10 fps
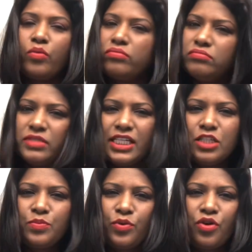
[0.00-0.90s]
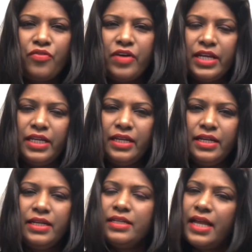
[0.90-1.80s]
teaspoon of honey in it
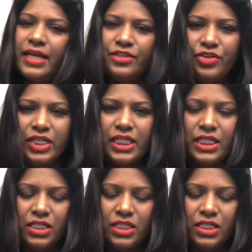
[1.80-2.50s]
and drink it.